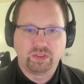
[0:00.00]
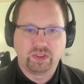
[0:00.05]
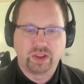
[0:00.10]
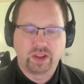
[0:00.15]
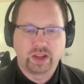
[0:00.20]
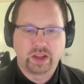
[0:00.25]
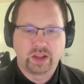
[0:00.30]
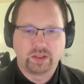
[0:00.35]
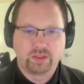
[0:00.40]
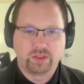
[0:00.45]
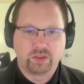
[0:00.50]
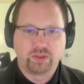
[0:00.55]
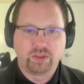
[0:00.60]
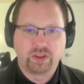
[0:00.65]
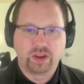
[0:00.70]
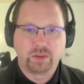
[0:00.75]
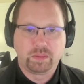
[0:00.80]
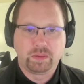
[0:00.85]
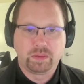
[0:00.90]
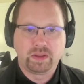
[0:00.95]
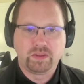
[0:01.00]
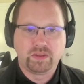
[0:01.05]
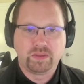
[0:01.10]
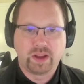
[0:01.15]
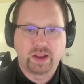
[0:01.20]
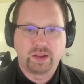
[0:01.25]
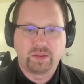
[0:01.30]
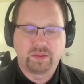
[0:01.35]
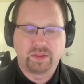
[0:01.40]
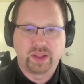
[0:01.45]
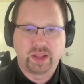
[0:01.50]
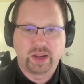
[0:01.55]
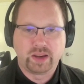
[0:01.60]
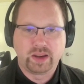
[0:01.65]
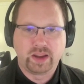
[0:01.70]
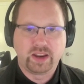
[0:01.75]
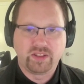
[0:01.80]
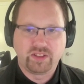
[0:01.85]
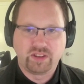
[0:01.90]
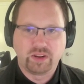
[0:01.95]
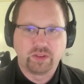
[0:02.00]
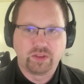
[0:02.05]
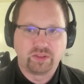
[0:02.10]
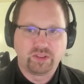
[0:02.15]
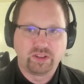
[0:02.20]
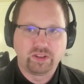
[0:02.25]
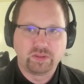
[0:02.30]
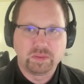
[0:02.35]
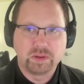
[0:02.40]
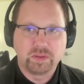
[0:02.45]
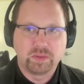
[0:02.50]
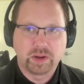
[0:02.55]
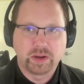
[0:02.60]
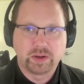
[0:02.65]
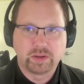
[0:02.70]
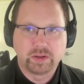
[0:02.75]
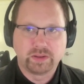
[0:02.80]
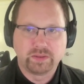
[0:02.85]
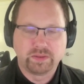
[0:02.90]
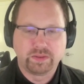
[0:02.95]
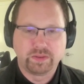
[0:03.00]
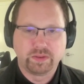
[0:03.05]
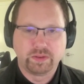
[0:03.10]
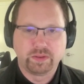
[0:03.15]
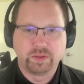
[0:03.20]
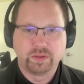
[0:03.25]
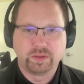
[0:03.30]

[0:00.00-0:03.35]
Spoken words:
associated with these valves that engineers need to be aware of?